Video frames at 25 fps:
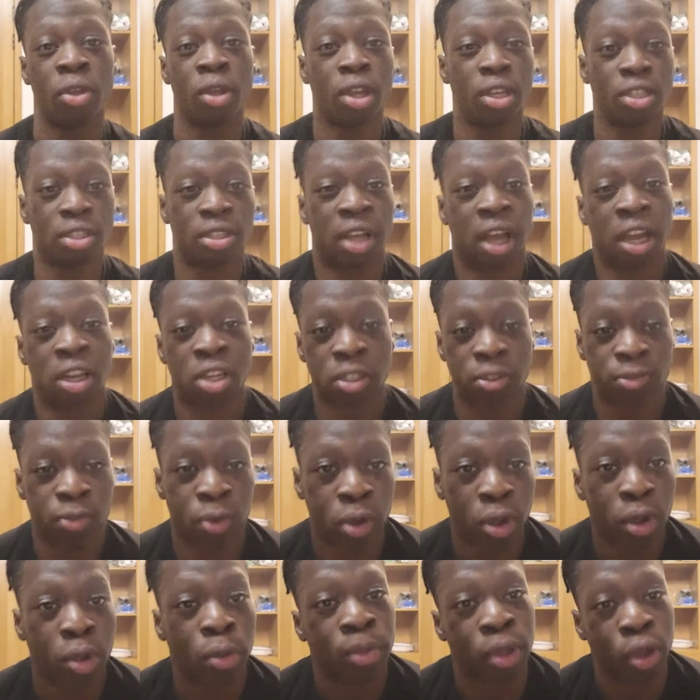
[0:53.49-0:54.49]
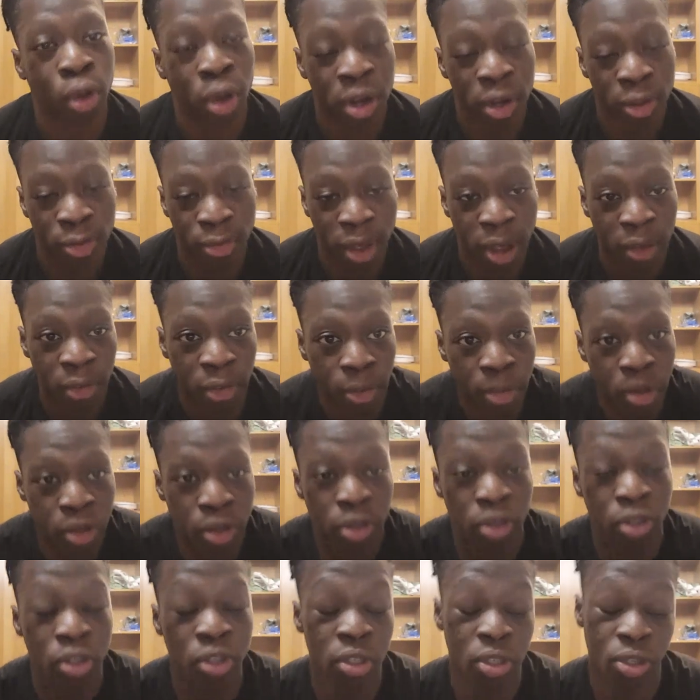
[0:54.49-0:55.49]
So I just thought it would be only fair for
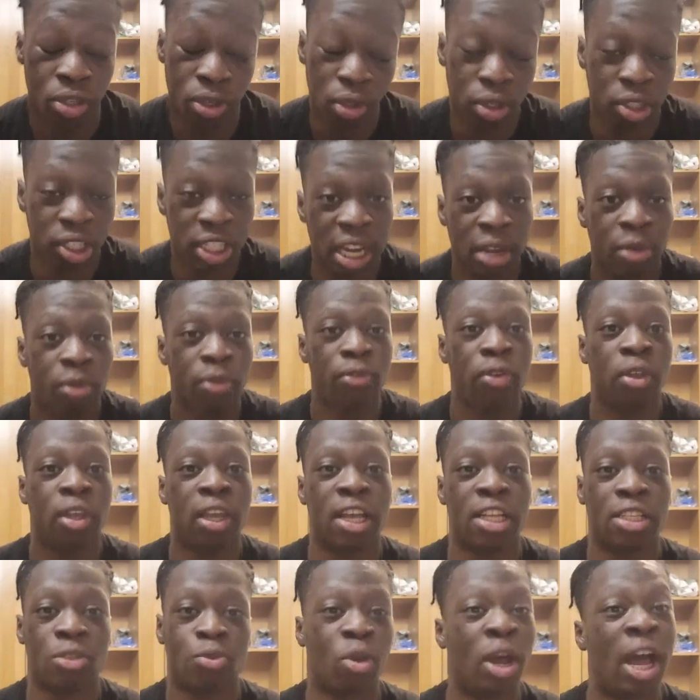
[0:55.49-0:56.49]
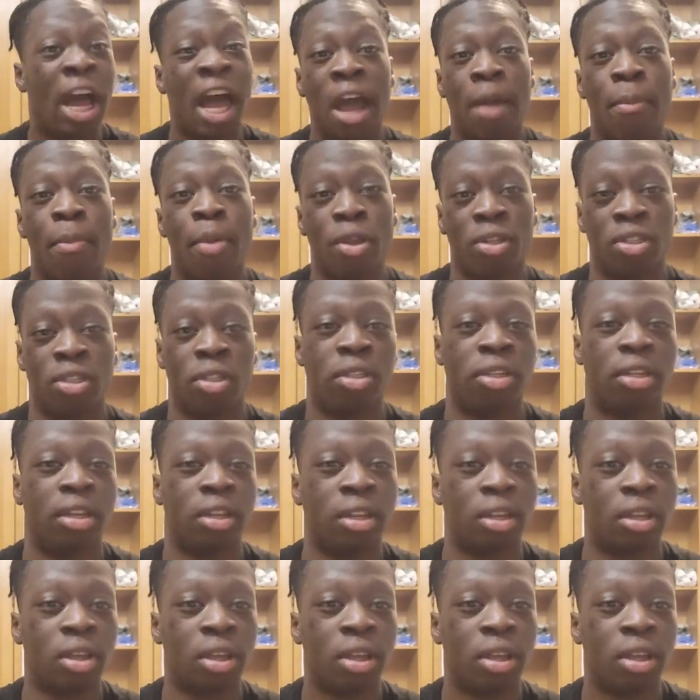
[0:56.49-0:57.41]
me to share with you guys what I personally did.